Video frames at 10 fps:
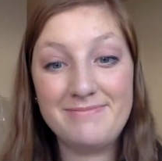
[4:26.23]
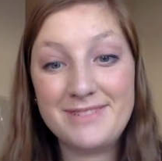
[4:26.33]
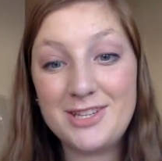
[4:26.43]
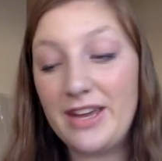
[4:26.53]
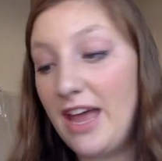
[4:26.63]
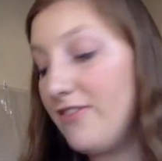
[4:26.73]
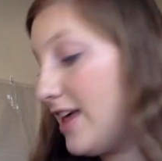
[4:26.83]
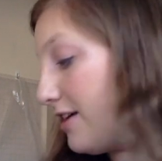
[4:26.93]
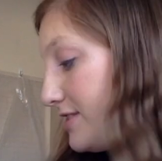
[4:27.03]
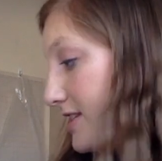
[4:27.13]
So I have the
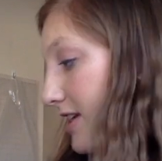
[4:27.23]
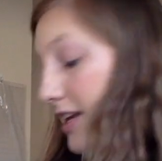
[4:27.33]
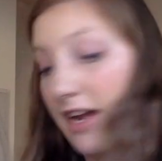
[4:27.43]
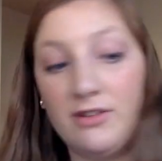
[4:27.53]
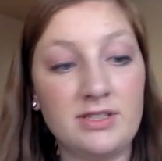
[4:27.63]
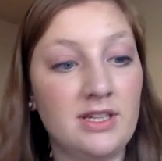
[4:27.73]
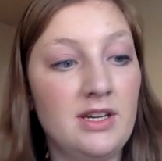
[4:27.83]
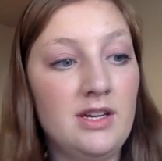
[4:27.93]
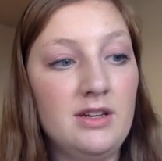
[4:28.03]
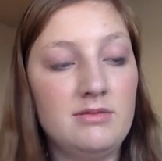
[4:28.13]
houses cut out.
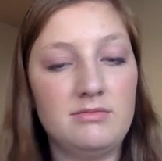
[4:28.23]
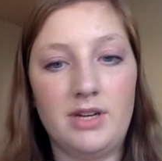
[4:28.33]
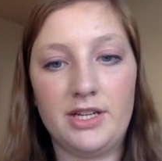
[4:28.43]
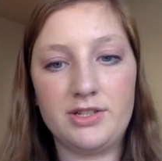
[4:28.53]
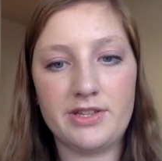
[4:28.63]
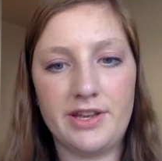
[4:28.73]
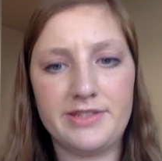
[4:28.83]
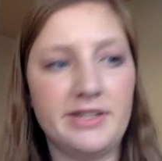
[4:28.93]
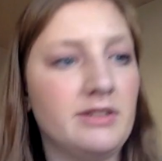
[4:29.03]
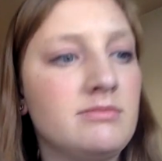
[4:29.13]
I just
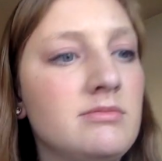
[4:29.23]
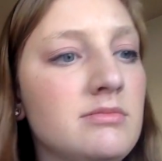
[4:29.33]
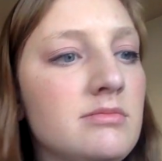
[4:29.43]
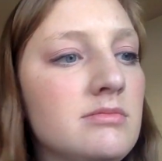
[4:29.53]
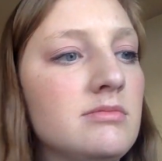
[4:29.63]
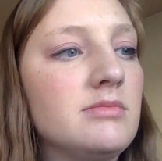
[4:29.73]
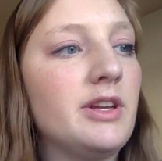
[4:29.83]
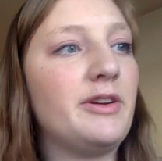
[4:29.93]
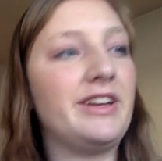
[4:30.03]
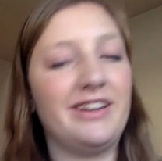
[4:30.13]
lost it.
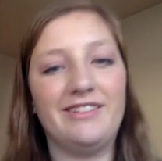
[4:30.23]
There you